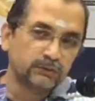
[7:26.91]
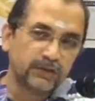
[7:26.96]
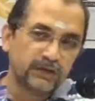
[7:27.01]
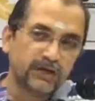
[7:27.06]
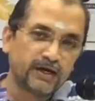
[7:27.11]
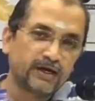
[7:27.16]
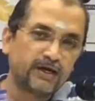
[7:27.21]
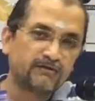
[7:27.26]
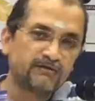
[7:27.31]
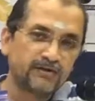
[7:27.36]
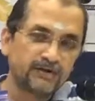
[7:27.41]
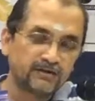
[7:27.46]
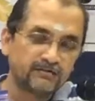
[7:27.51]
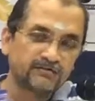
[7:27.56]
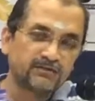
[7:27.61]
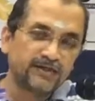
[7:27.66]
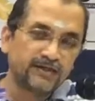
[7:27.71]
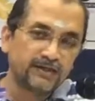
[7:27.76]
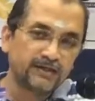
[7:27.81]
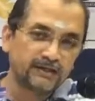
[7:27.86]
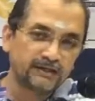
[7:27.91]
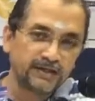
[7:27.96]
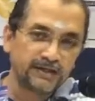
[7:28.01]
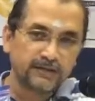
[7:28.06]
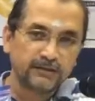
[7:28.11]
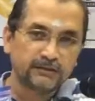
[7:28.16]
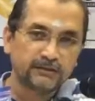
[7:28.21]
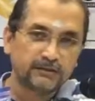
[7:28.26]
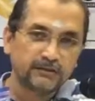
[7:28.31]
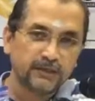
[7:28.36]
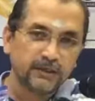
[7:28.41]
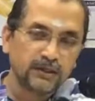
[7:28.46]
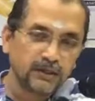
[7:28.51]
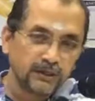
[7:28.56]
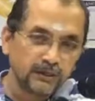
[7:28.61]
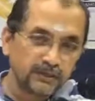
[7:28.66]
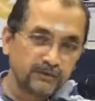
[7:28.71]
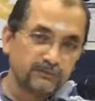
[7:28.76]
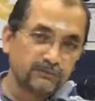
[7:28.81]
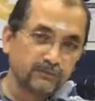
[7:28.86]
have enough clay at the end
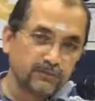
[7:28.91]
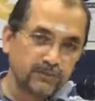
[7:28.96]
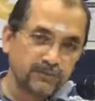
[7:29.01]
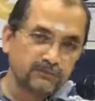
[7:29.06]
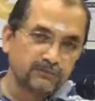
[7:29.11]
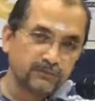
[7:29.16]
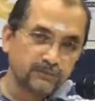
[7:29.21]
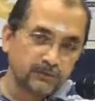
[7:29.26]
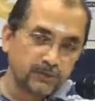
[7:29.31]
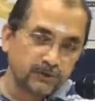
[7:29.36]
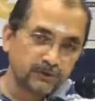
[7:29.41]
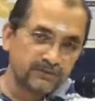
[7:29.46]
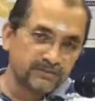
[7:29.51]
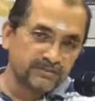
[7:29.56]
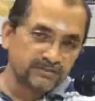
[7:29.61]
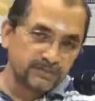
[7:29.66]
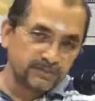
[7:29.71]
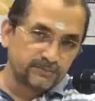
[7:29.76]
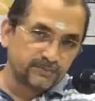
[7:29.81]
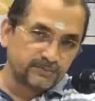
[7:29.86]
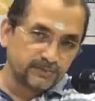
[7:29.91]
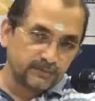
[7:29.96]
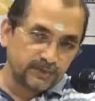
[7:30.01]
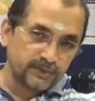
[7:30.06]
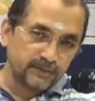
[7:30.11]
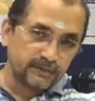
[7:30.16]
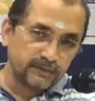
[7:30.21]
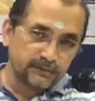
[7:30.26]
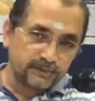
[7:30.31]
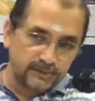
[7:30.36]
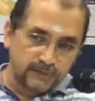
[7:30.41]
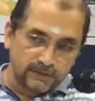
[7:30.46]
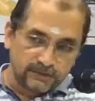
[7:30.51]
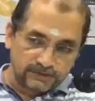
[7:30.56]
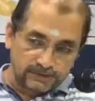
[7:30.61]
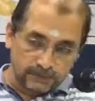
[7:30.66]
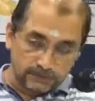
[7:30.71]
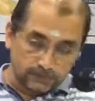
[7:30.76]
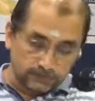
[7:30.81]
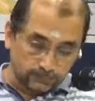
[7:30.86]
if you need for all the steps. Okay,
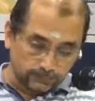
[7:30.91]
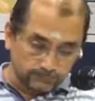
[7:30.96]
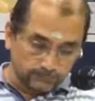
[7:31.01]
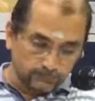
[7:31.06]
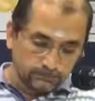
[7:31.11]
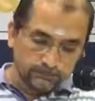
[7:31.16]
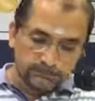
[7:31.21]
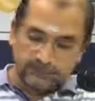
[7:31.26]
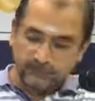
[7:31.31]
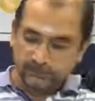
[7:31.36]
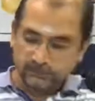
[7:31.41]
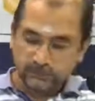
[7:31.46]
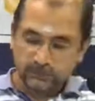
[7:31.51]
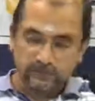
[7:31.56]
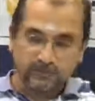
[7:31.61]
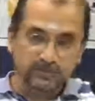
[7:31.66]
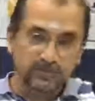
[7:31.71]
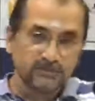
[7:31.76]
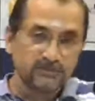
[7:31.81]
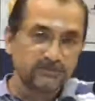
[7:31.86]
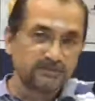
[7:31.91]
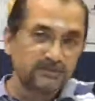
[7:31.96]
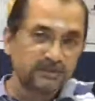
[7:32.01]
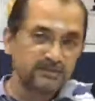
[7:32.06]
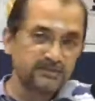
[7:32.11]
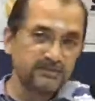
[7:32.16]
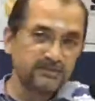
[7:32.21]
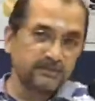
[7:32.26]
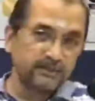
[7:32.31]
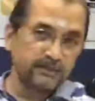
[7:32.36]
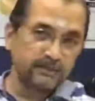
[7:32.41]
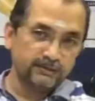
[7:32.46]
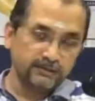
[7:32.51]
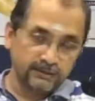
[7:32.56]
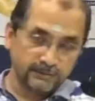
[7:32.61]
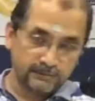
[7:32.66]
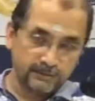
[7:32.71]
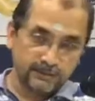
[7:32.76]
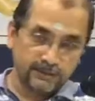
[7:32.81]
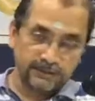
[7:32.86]
so excuse me, that's
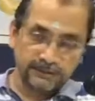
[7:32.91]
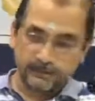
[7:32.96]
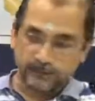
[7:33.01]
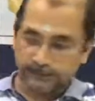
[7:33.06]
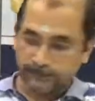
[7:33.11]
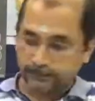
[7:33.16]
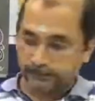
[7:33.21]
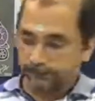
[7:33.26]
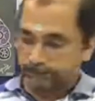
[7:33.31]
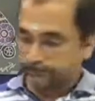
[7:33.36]
the idea here.